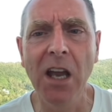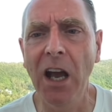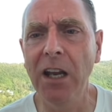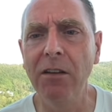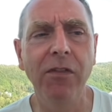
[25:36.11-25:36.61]

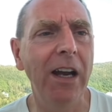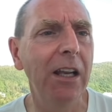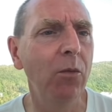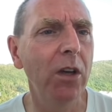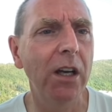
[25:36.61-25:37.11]
And then
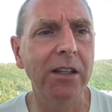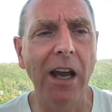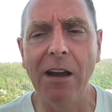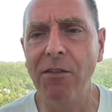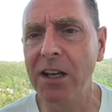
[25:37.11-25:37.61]
finally, we got the
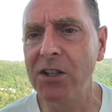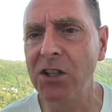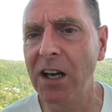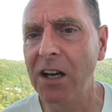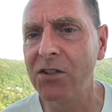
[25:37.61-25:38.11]
Avalanche
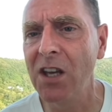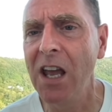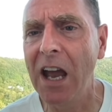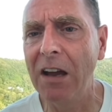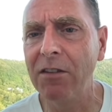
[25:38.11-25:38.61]
in the house.
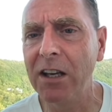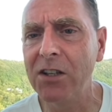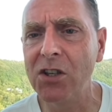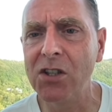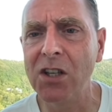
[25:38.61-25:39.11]

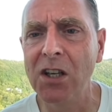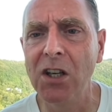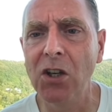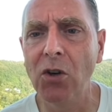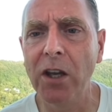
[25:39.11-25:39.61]
Avalanche is,
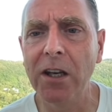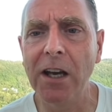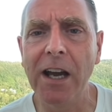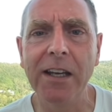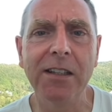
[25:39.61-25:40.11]
hit a
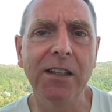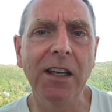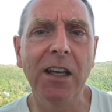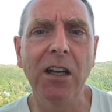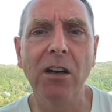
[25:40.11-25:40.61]
high
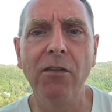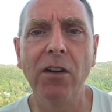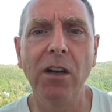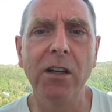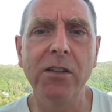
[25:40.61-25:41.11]
today of
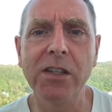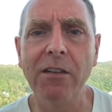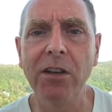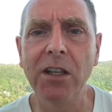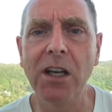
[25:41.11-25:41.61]

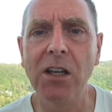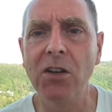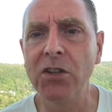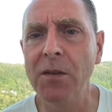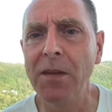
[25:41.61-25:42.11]

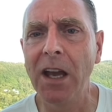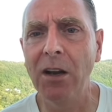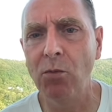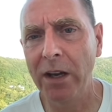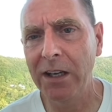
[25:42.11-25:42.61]
$70,
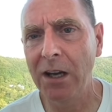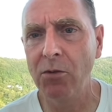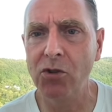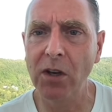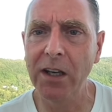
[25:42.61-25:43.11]
and right now
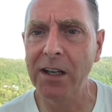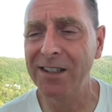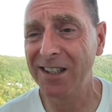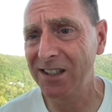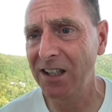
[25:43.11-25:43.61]
we're trading at
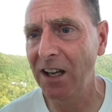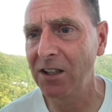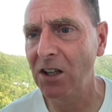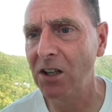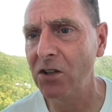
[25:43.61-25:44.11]

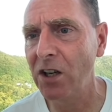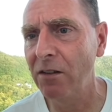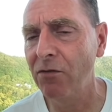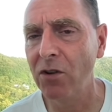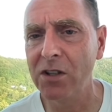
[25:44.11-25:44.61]

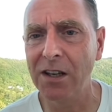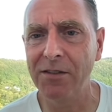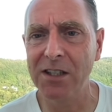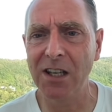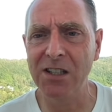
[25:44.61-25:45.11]

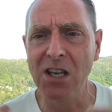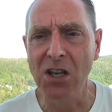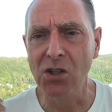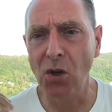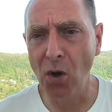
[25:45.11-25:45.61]
$68.47.
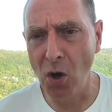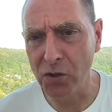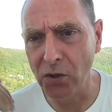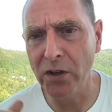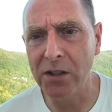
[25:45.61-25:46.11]
So
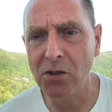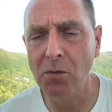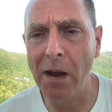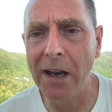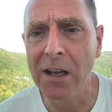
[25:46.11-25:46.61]
also not so
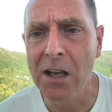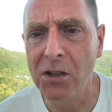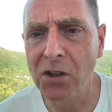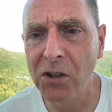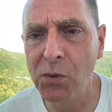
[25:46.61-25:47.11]
bad.
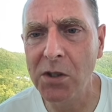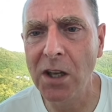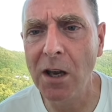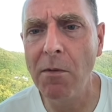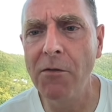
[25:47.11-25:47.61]
As long as we
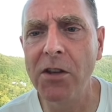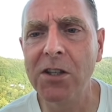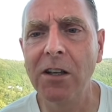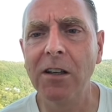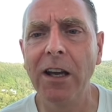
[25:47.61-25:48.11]
stay above this
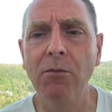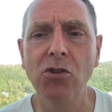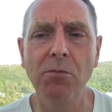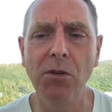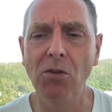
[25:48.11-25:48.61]
yellow line, we
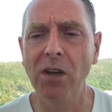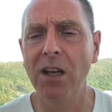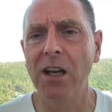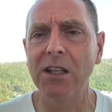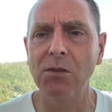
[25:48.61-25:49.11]
should be okay,
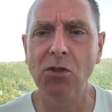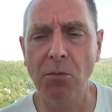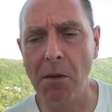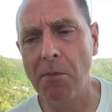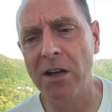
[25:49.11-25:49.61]
guys, and we should
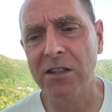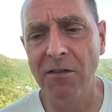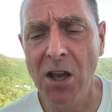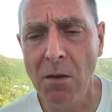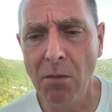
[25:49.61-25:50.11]
be
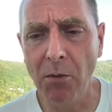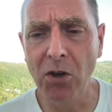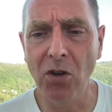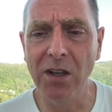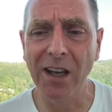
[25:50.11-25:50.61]
positive. But we
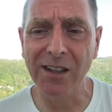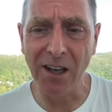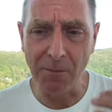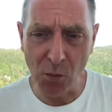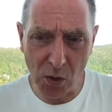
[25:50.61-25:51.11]
could get